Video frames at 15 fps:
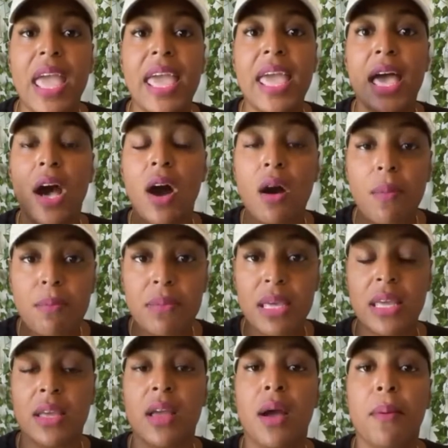It helped
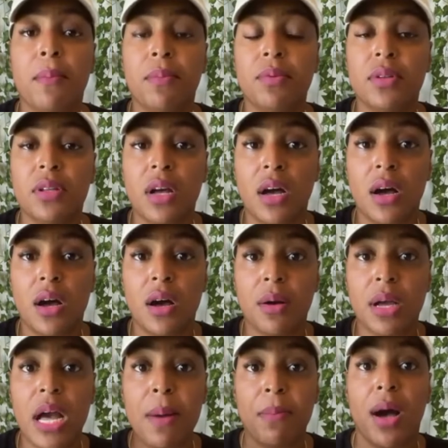me
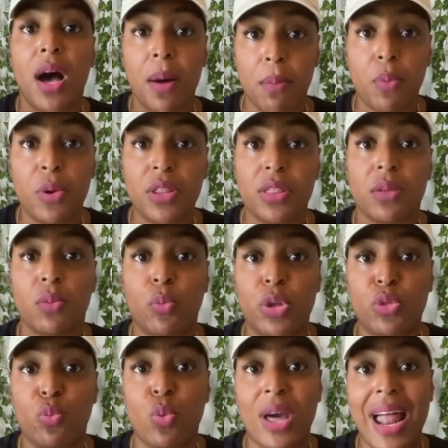come up
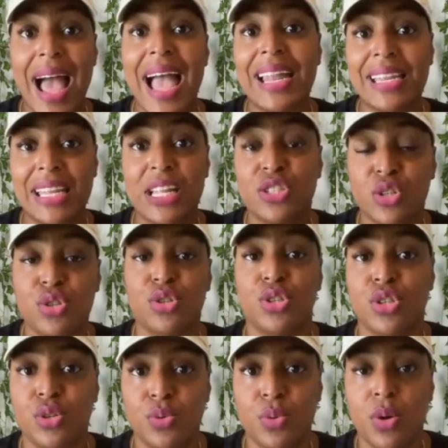with what I need to
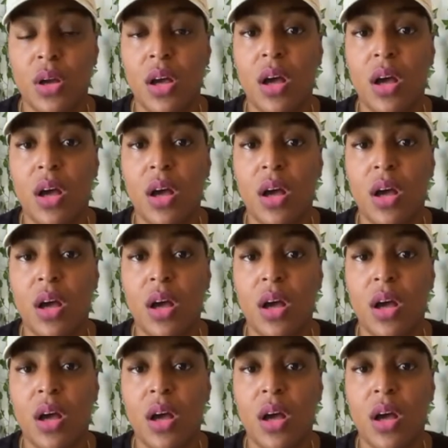do